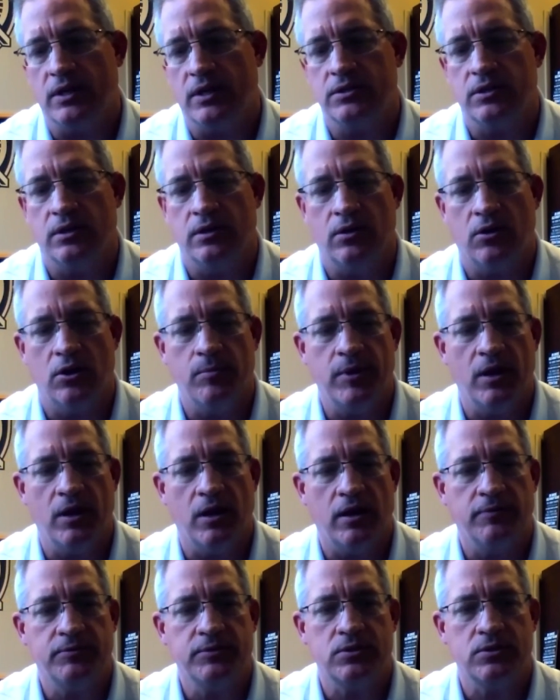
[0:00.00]
as an army
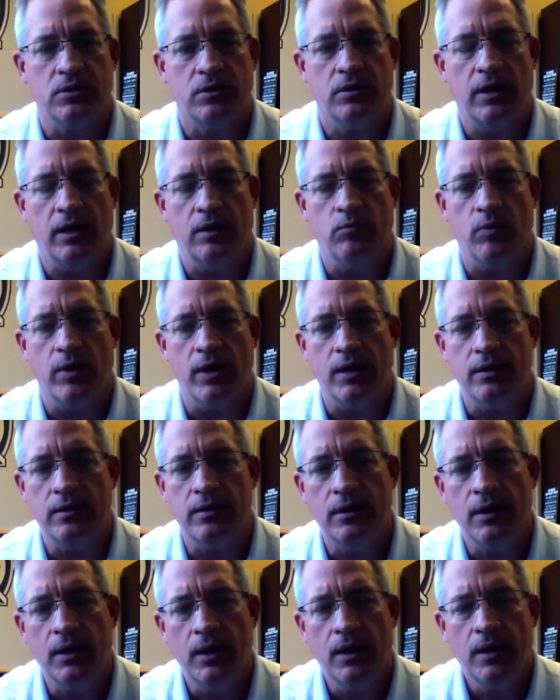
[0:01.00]
officer and
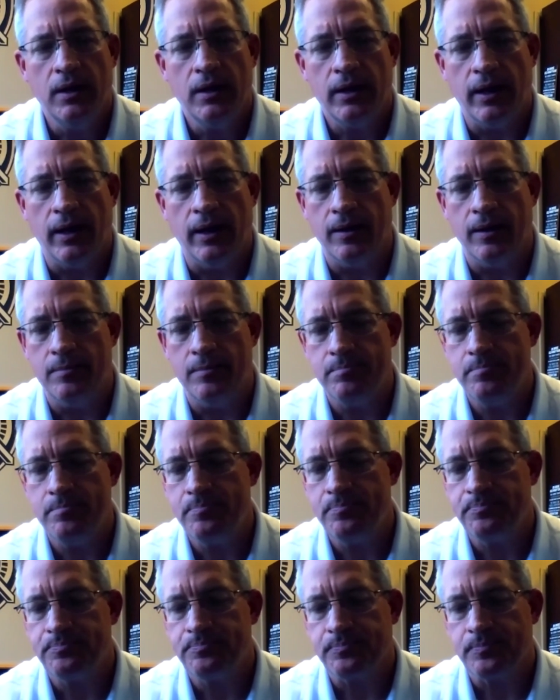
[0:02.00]
when um,